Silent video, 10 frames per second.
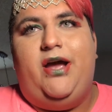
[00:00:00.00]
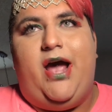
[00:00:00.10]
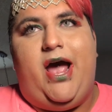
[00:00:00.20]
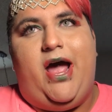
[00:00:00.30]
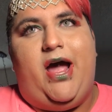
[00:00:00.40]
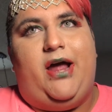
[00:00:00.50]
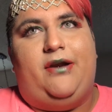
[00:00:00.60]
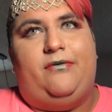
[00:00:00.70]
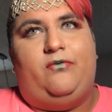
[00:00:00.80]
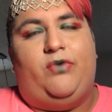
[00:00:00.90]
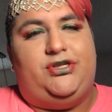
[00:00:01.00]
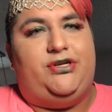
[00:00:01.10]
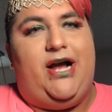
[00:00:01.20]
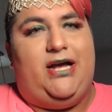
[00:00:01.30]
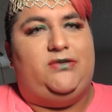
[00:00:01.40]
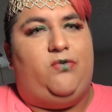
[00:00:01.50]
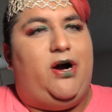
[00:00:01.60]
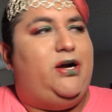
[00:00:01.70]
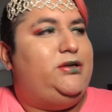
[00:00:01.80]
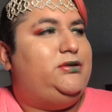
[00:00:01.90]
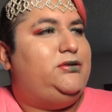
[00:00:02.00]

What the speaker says: and what you guys want,